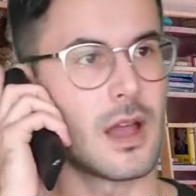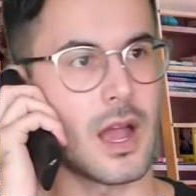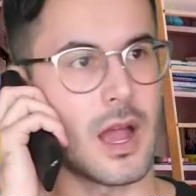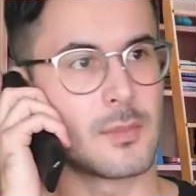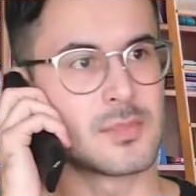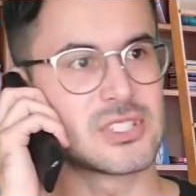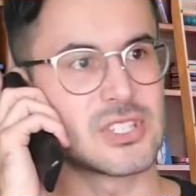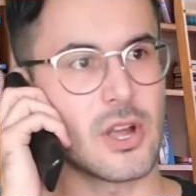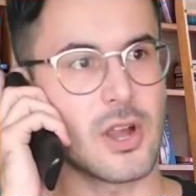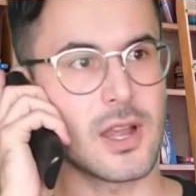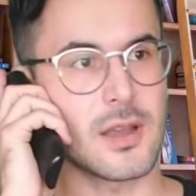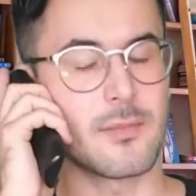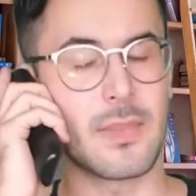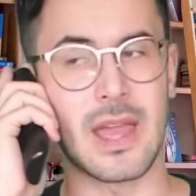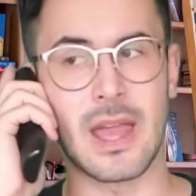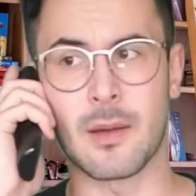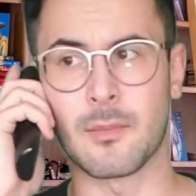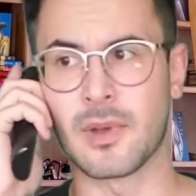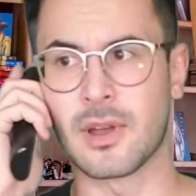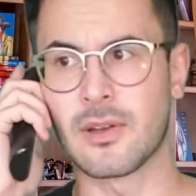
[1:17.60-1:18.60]
I'm sorry,
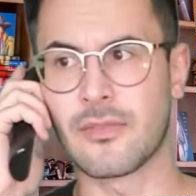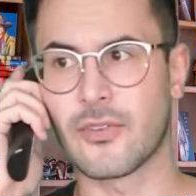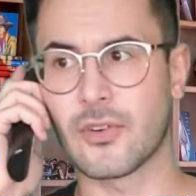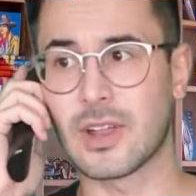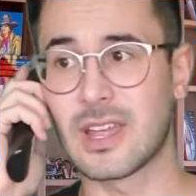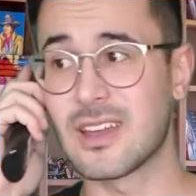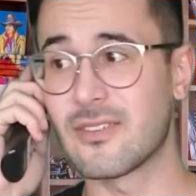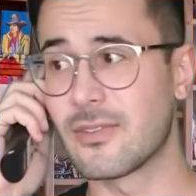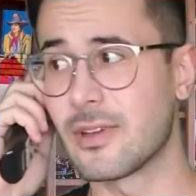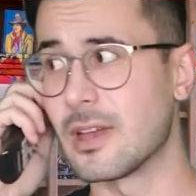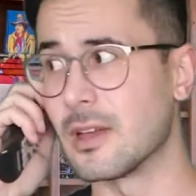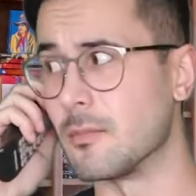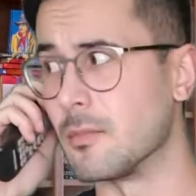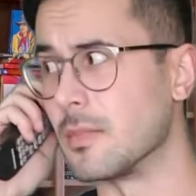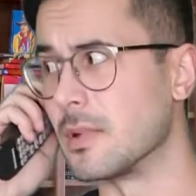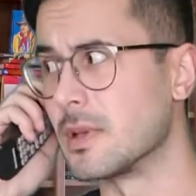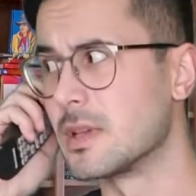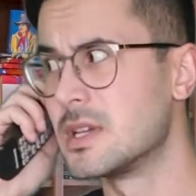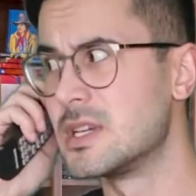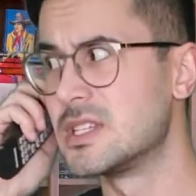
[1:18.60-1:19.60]
ma'am. Forgive
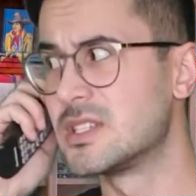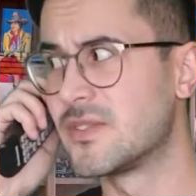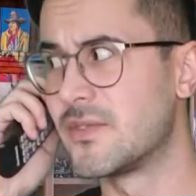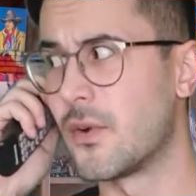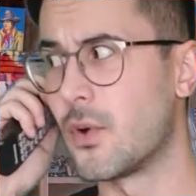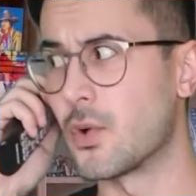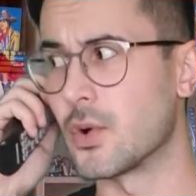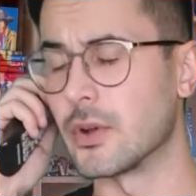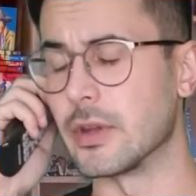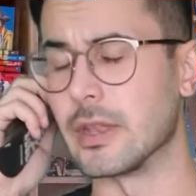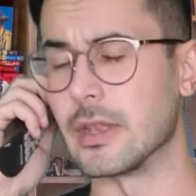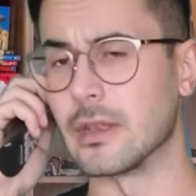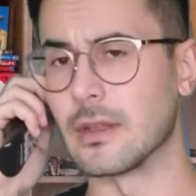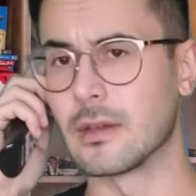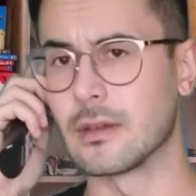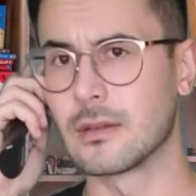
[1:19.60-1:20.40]
him. He's foreign.